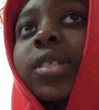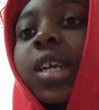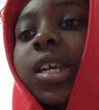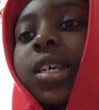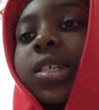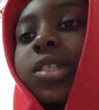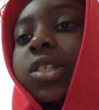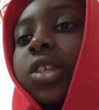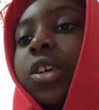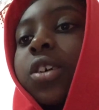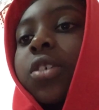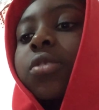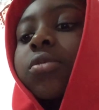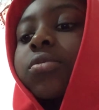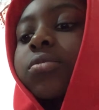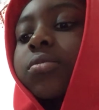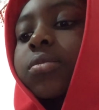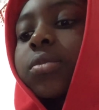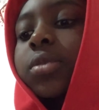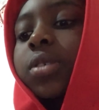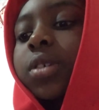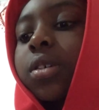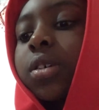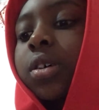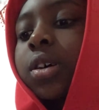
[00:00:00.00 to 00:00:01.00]
yeah. So
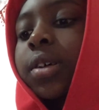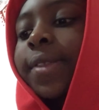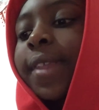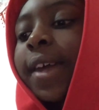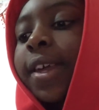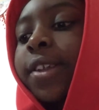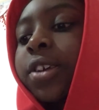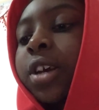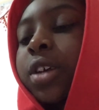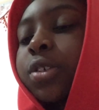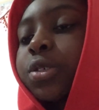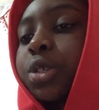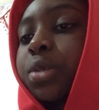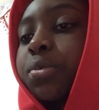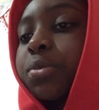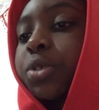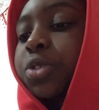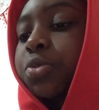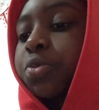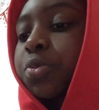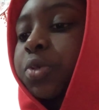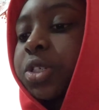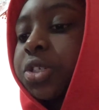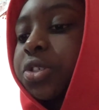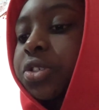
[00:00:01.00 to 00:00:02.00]
on that live stream
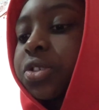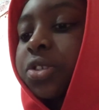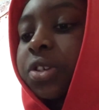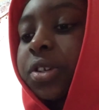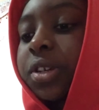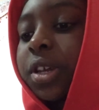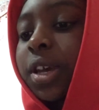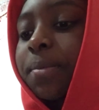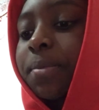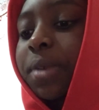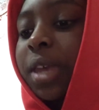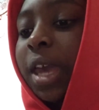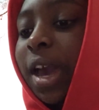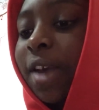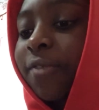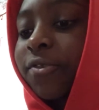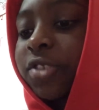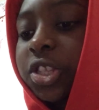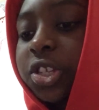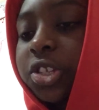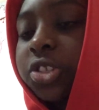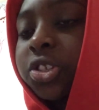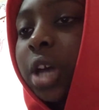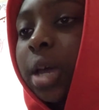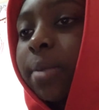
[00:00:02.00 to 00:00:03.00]
is we're just gonna be
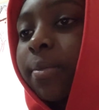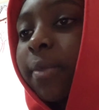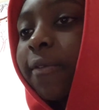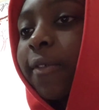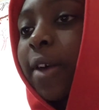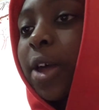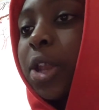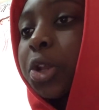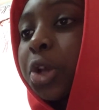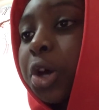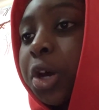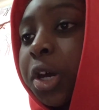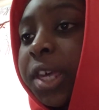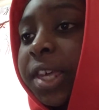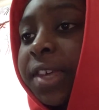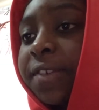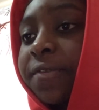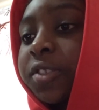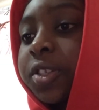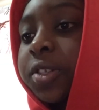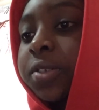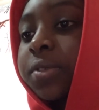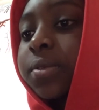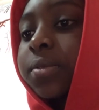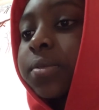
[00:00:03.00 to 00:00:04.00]
having the time of our
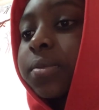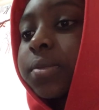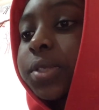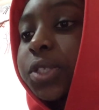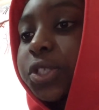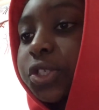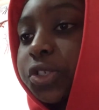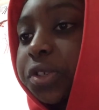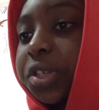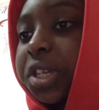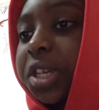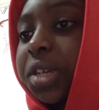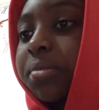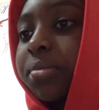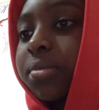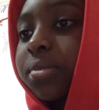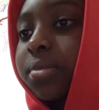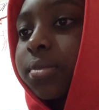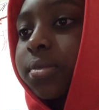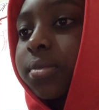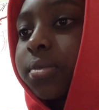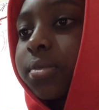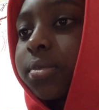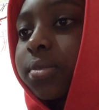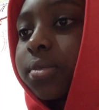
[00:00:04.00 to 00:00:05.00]
lives stream
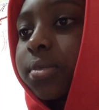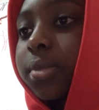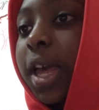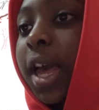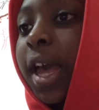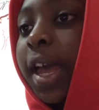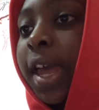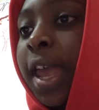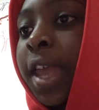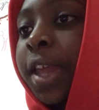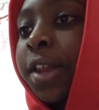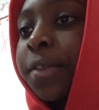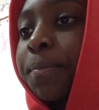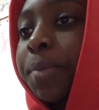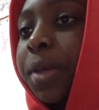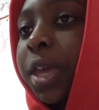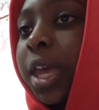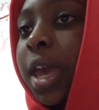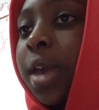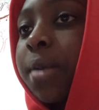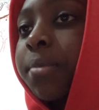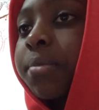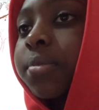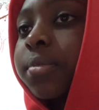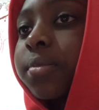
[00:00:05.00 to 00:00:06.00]
at 8
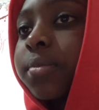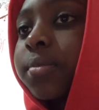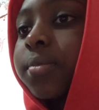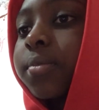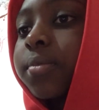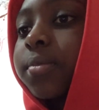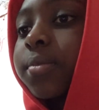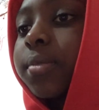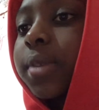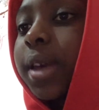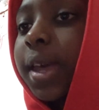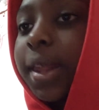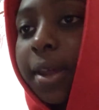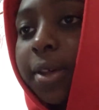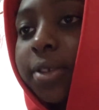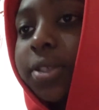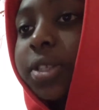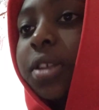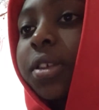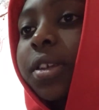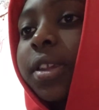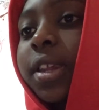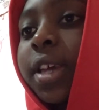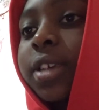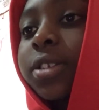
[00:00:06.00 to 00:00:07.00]
p.m. And I'll
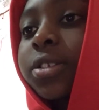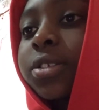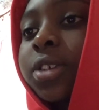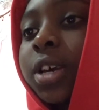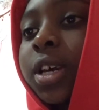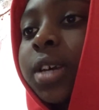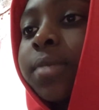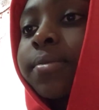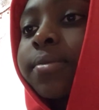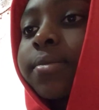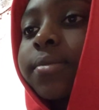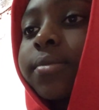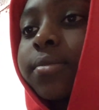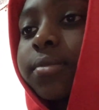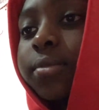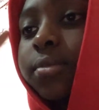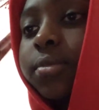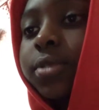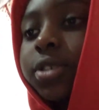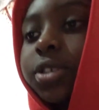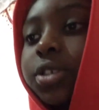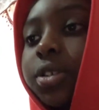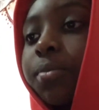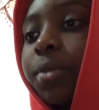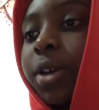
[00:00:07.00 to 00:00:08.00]
see you next time.
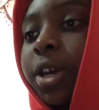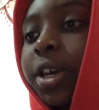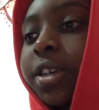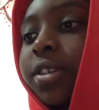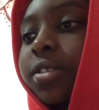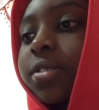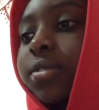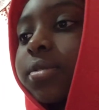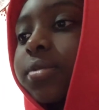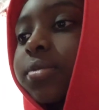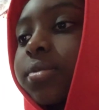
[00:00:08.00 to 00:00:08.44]
Goodbye.